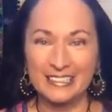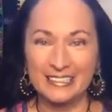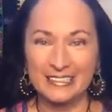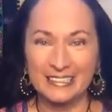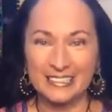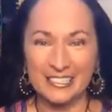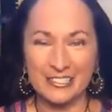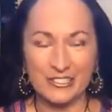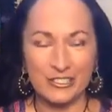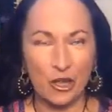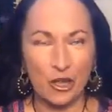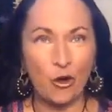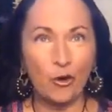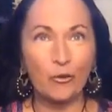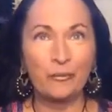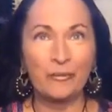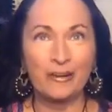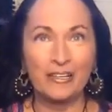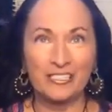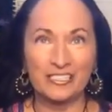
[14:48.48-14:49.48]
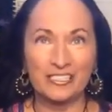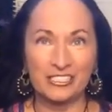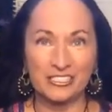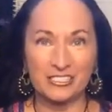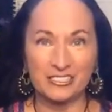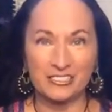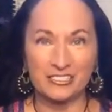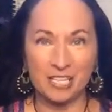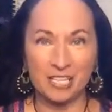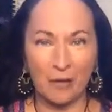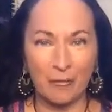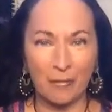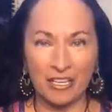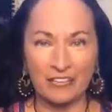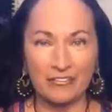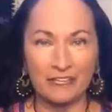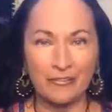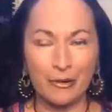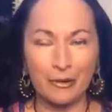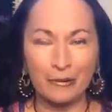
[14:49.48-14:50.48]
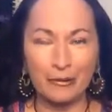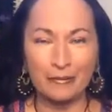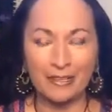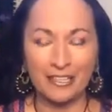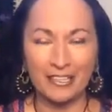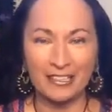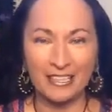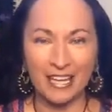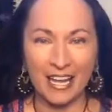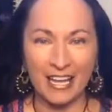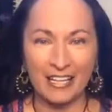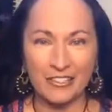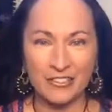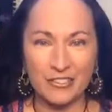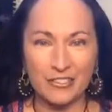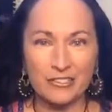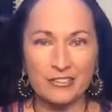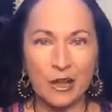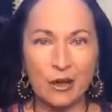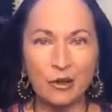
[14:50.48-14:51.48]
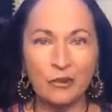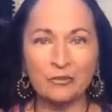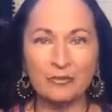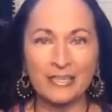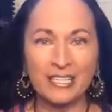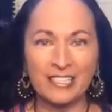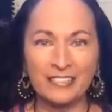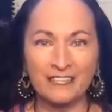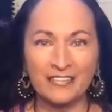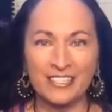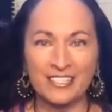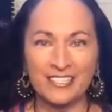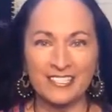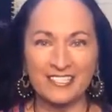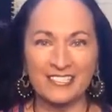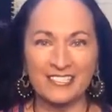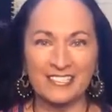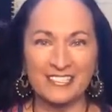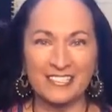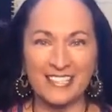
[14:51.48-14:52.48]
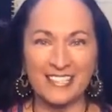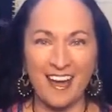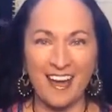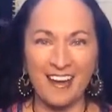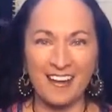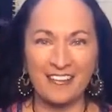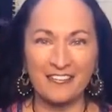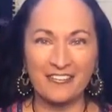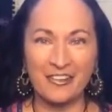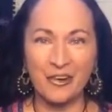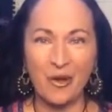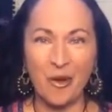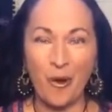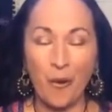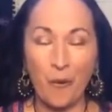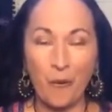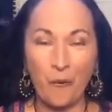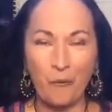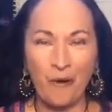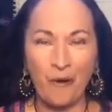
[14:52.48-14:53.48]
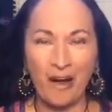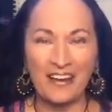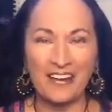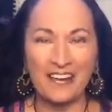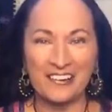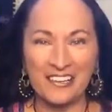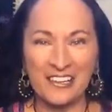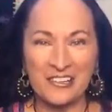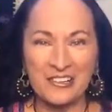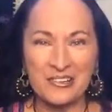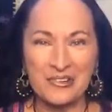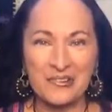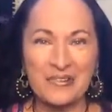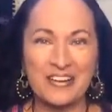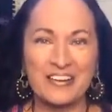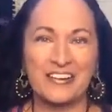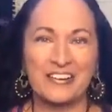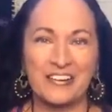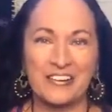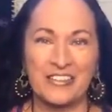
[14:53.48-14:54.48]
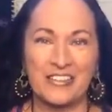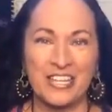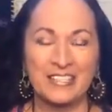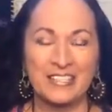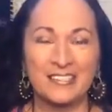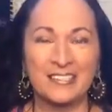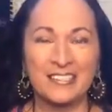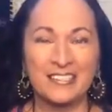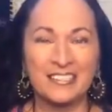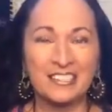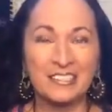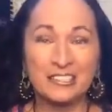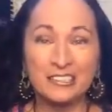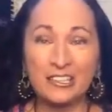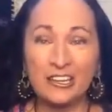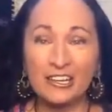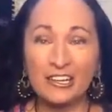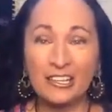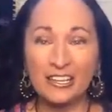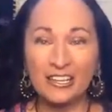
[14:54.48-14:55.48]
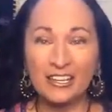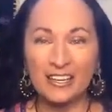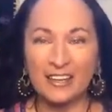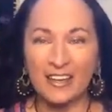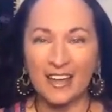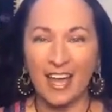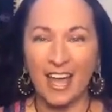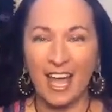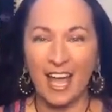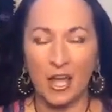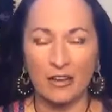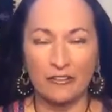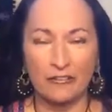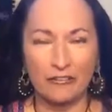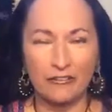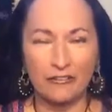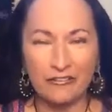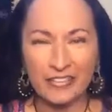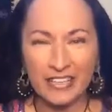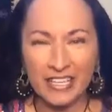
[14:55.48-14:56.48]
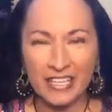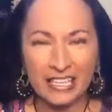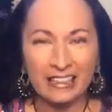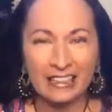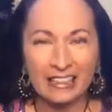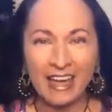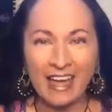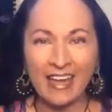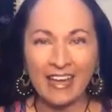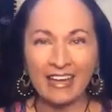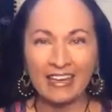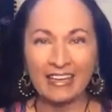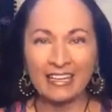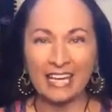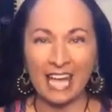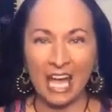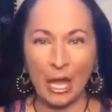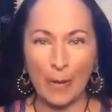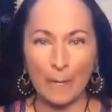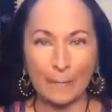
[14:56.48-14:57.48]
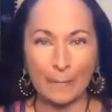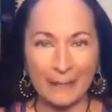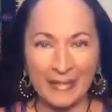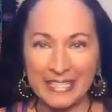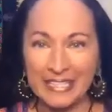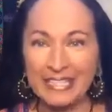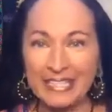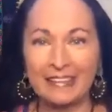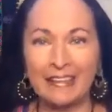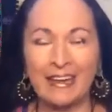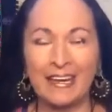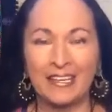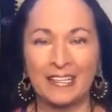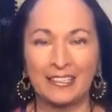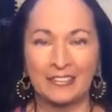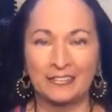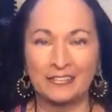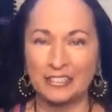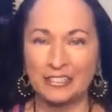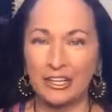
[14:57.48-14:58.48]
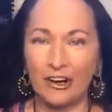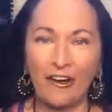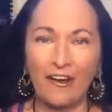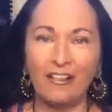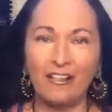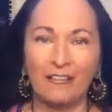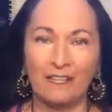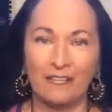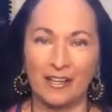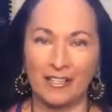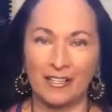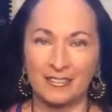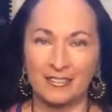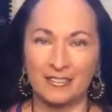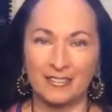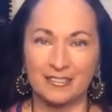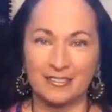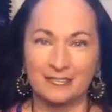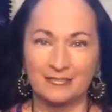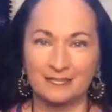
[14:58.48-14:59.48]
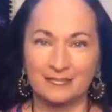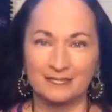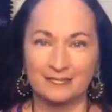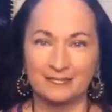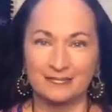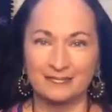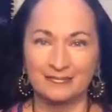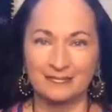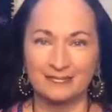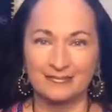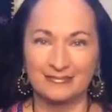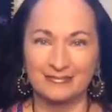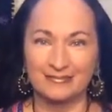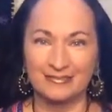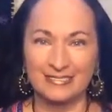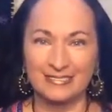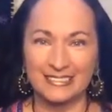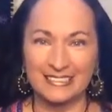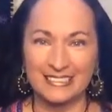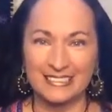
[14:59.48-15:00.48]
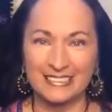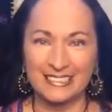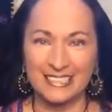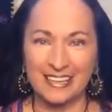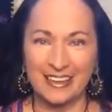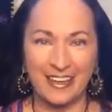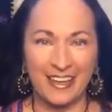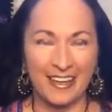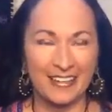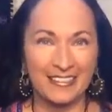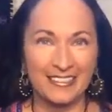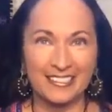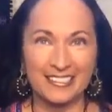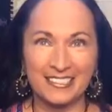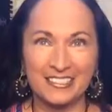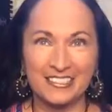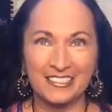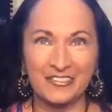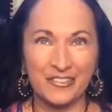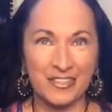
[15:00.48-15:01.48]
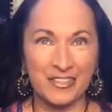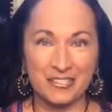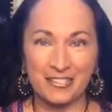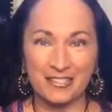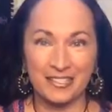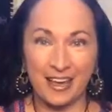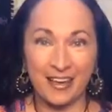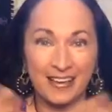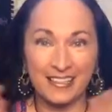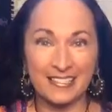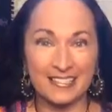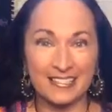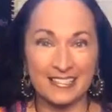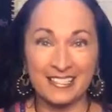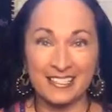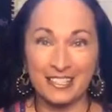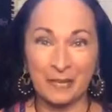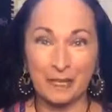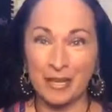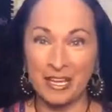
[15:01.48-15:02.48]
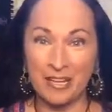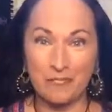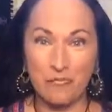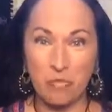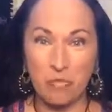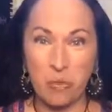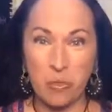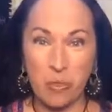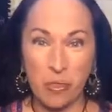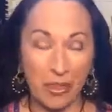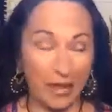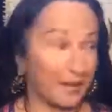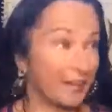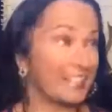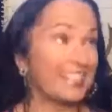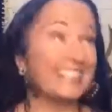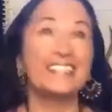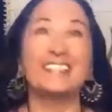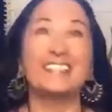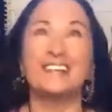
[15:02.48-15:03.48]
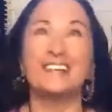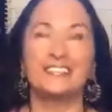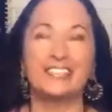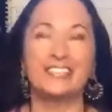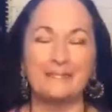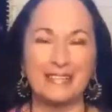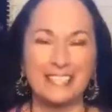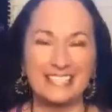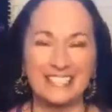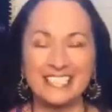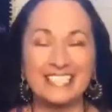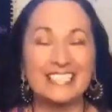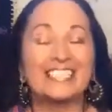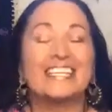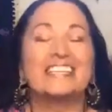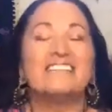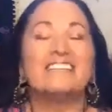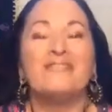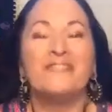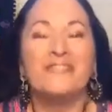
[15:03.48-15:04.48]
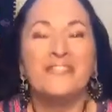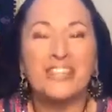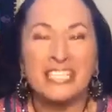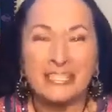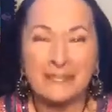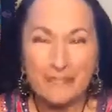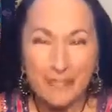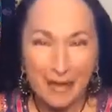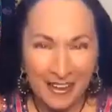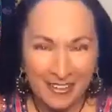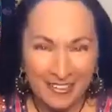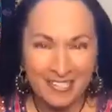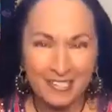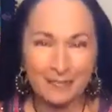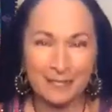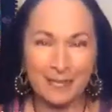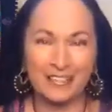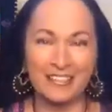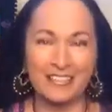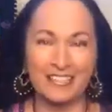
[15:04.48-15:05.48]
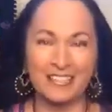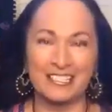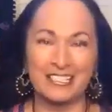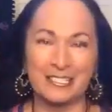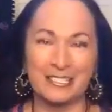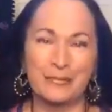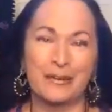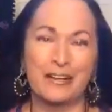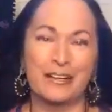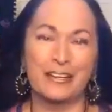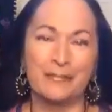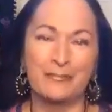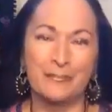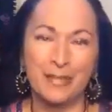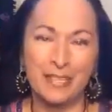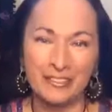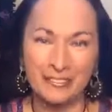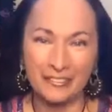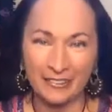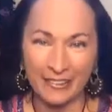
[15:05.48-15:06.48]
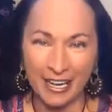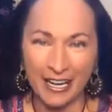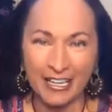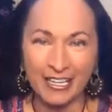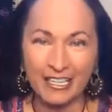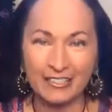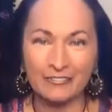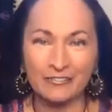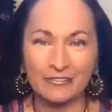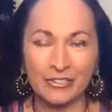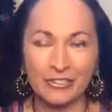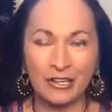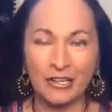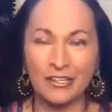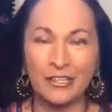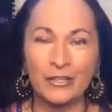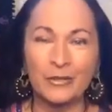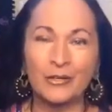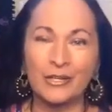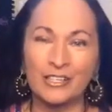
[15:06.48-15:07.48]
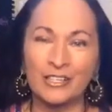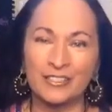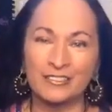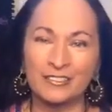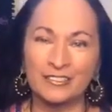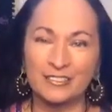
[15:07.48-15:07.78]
So much is coming forward and so many visions of what our new earth is going to look and feel like be like for all of us. And the sky's the limit. There is no limits. It's infinite possibilities what can be created for our new earth.